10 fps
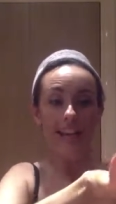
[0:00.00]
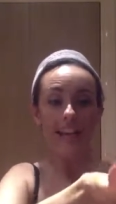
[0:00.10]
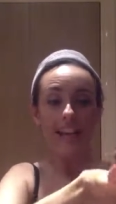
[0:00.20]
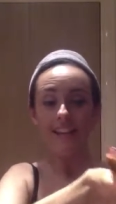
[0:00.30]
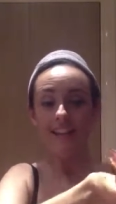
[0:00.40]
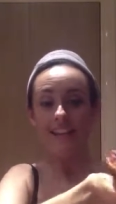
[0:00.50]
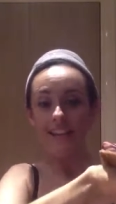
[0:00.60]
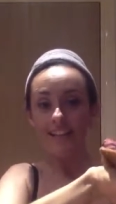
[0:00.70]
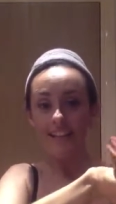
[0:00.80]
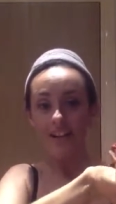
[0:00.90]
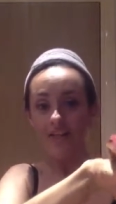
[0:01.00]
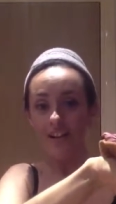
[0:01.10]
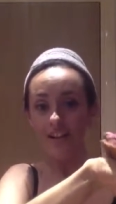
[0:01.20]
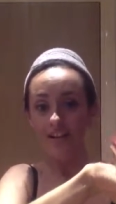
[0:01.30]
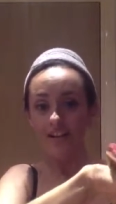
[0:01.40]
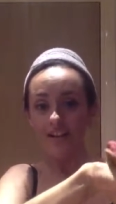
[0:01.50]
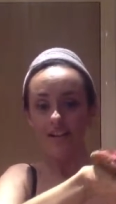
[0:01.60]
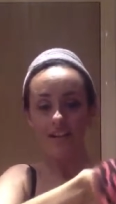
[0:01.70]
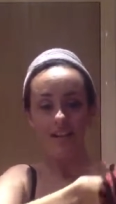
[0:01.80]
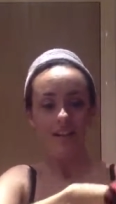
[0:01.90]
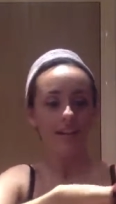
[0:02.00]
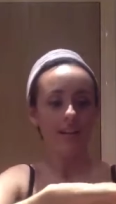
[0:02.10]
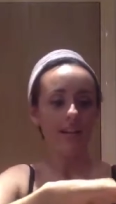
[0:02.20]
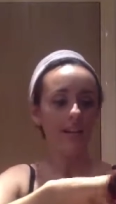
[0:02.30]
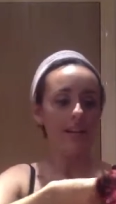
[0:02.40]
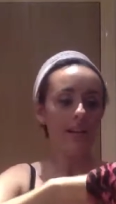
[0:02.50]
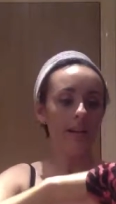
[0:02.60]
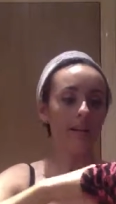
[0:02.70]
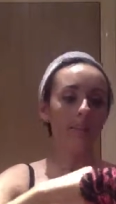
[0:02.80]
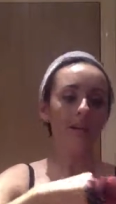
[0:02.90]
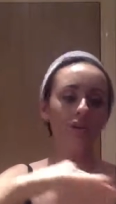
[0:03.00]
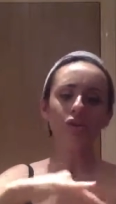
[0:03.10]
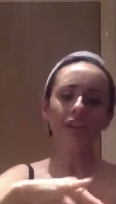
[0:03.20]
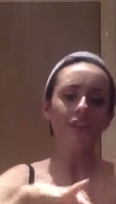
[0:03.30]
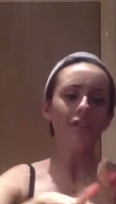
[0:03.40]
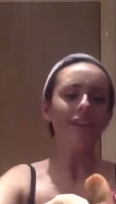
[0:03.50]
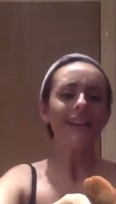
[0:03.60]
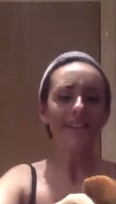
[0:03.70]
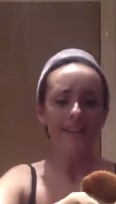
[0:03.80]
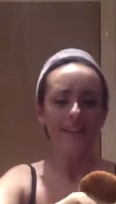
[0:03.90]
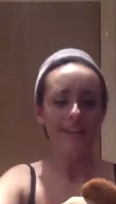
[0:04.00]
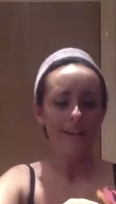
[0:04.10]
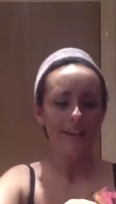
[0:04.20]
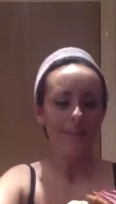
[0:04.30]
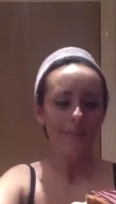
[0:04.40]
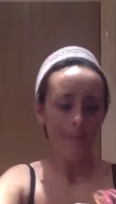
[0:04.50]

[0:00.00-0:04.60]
in these areas. Make sure you get right in there.